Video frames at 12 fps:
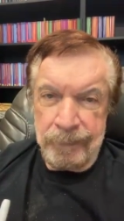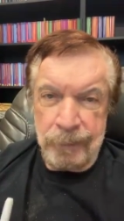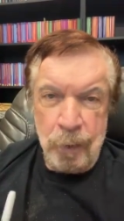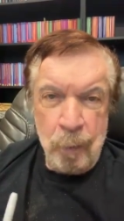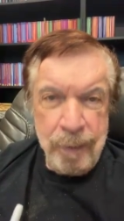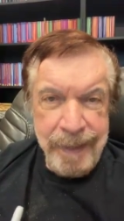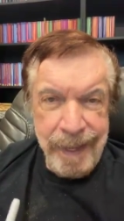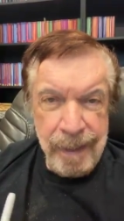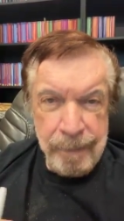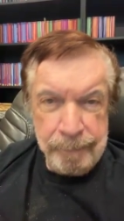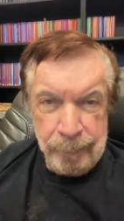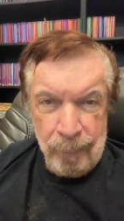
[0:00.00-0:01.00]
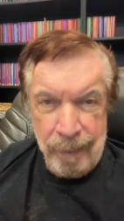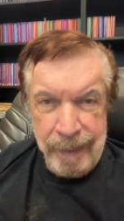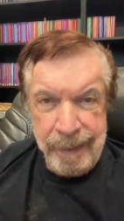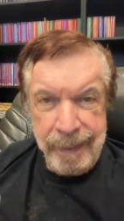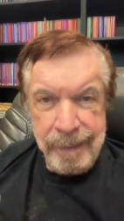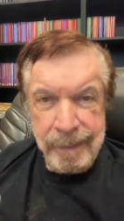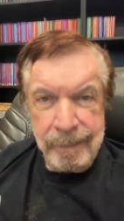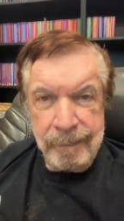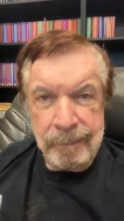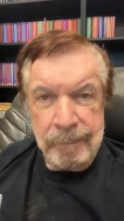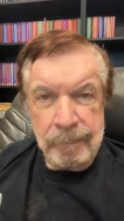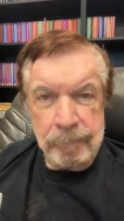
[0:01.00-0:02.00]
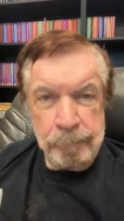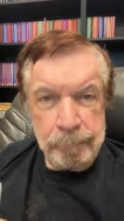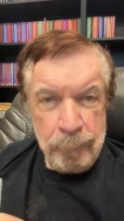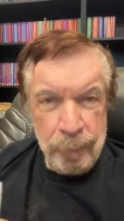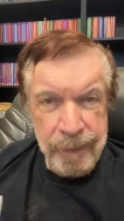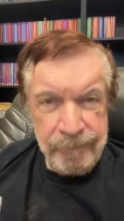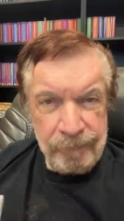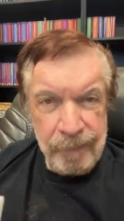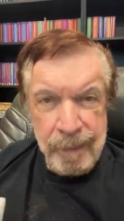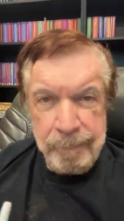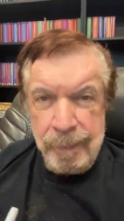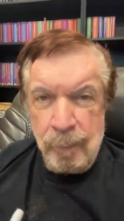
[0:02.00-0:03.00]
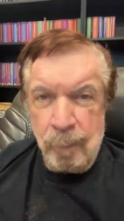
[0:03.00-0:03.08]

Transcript: knowing how to pray briefly but